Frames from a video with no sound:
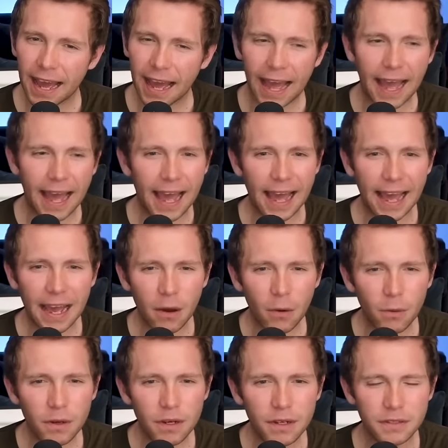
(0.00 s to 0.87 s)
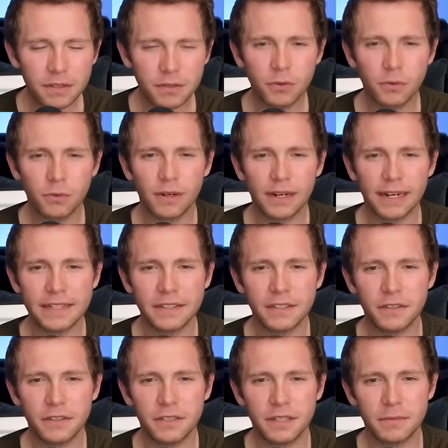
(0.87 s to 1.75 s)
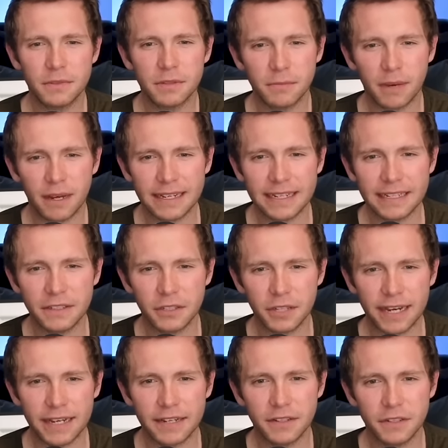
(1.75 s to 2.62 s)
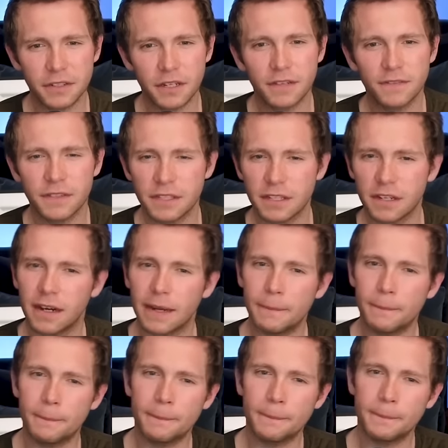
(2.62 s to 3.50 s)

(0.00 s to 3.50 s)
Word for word: how has your relationship to money changed over time